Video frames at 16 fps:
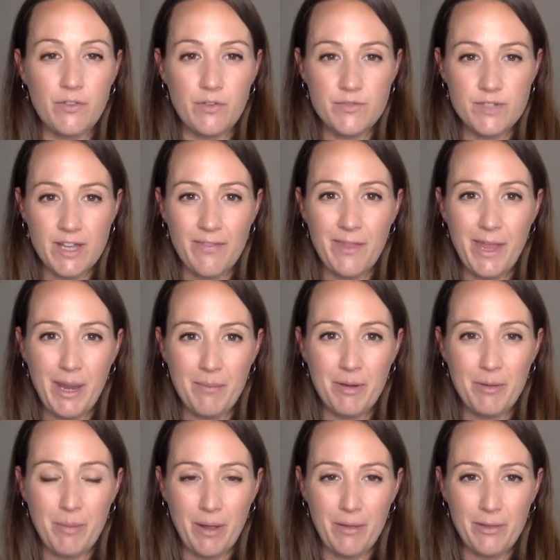So, if you've done the
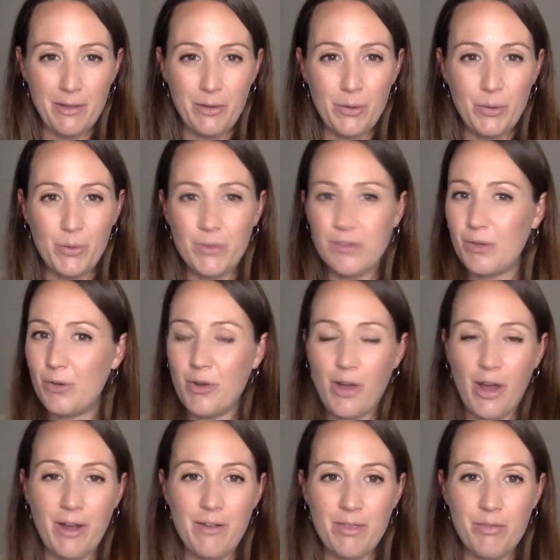hypnobirthing course or you're
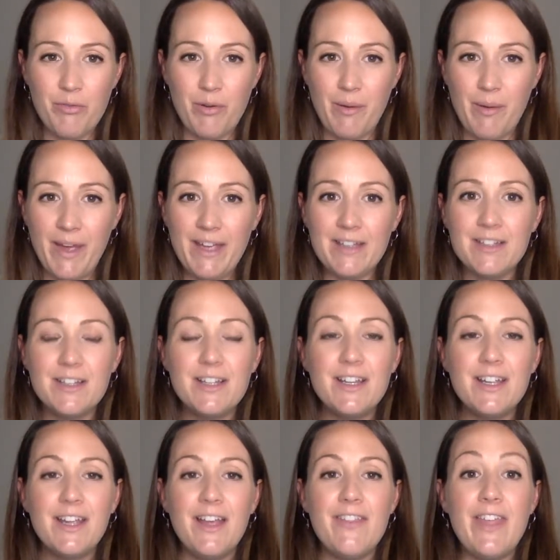going through it,
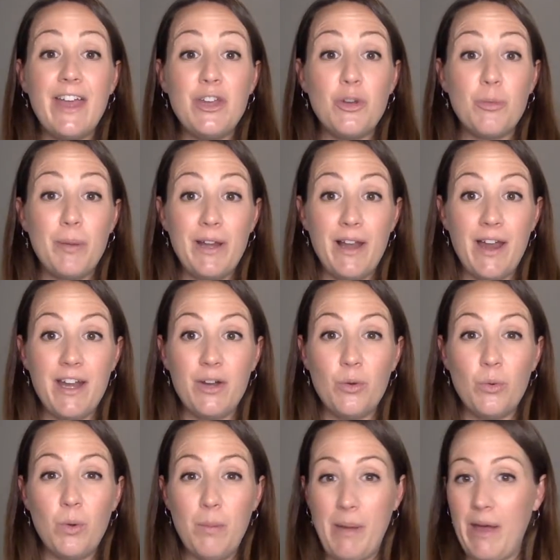then you'll be
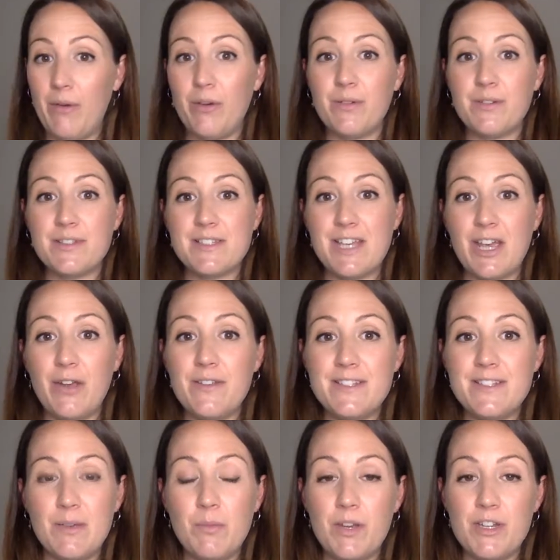learning all about
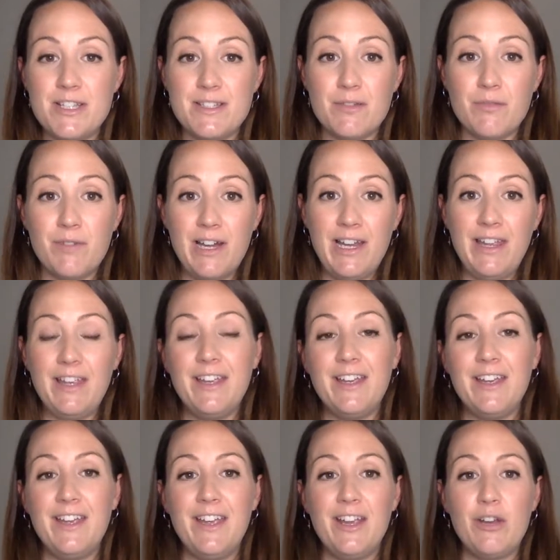oxytocin, which is a really
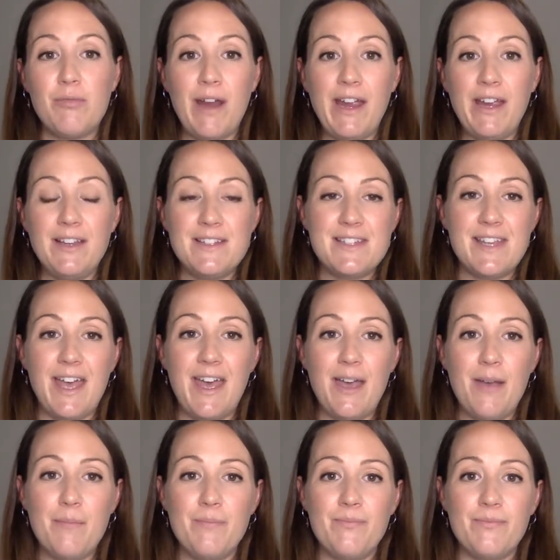great
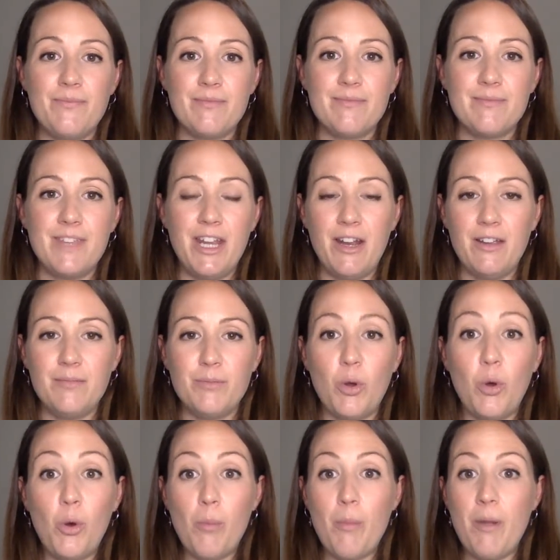um, you know
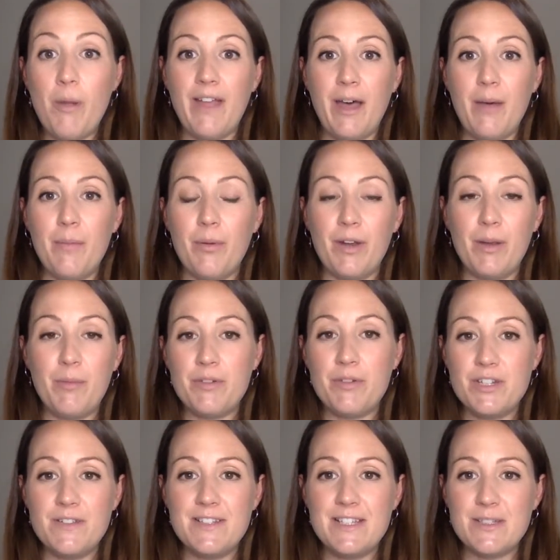hormone that our body
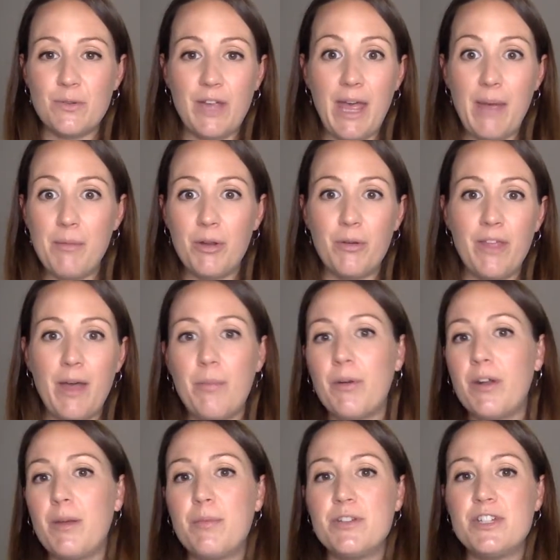produces or chemical that our
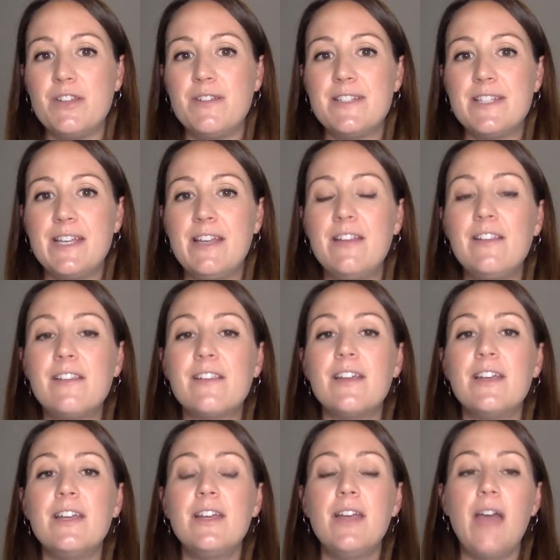body produces